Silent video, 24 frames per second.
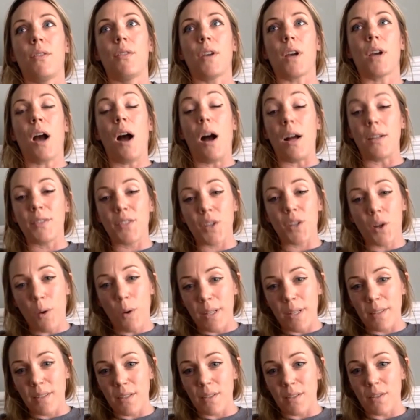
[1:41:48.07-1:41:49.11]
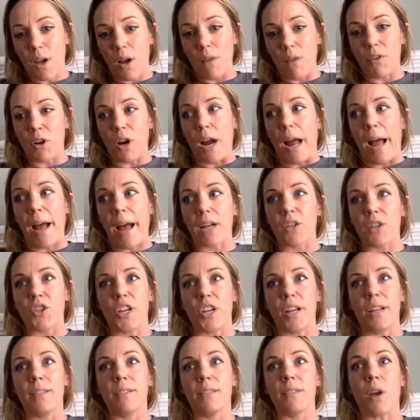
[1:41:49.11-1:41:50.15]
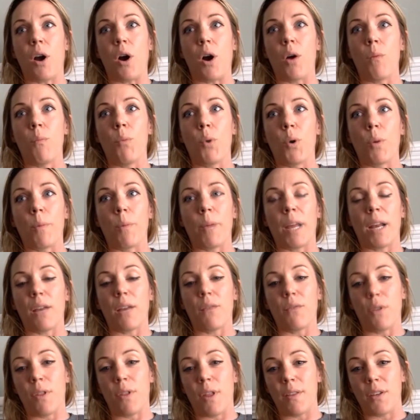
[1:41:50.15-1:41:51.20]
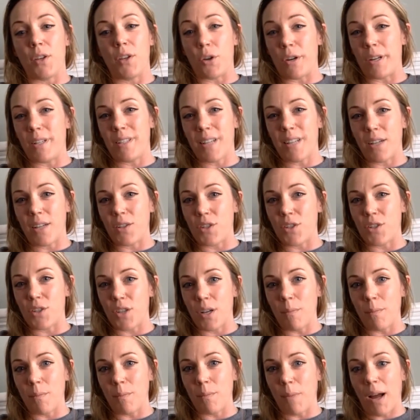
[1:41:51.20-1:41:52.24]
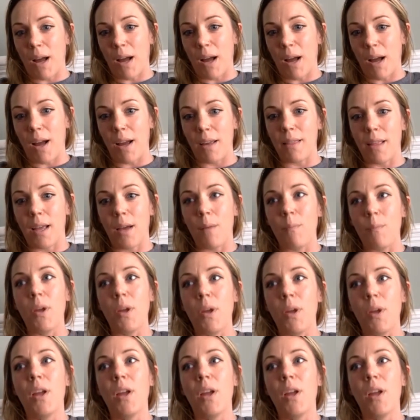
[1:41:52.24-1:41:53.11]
consequences of your actions are more meaningful than your intention behind them.